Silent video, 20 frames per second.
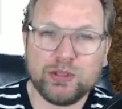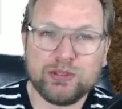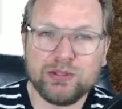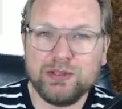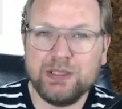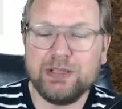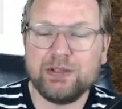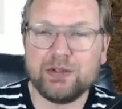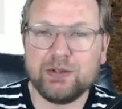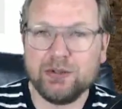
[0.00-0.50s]
you
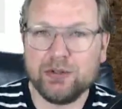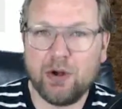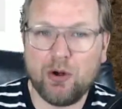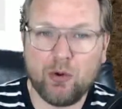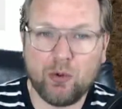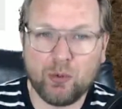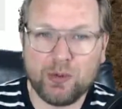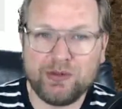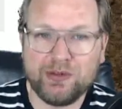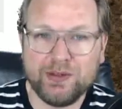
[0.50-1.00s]
need to know
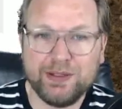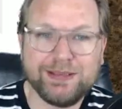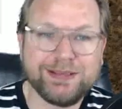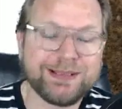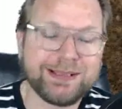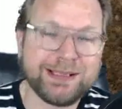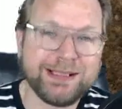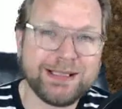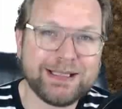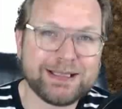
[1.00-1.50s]
with these
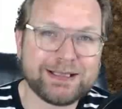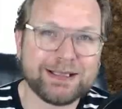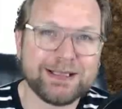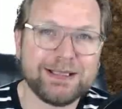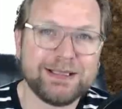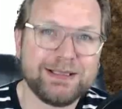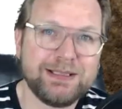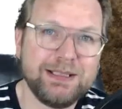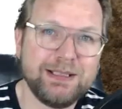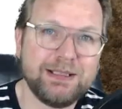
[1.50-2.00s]
leads
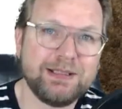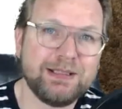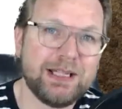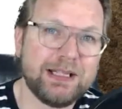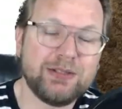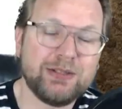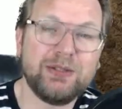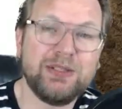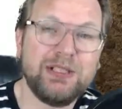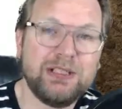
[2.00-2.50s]
is
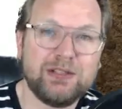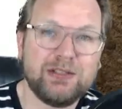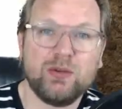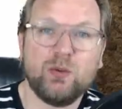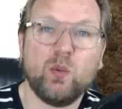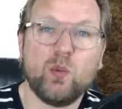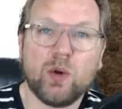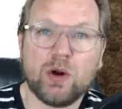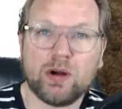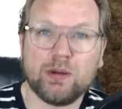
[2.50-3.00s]
that you need to
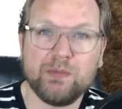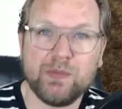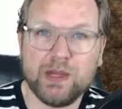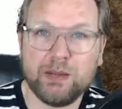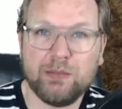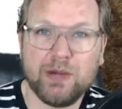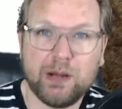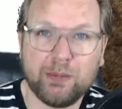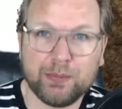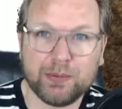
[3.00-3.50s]
warm
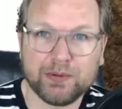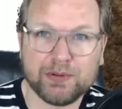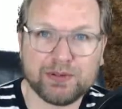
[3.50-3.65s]
them up.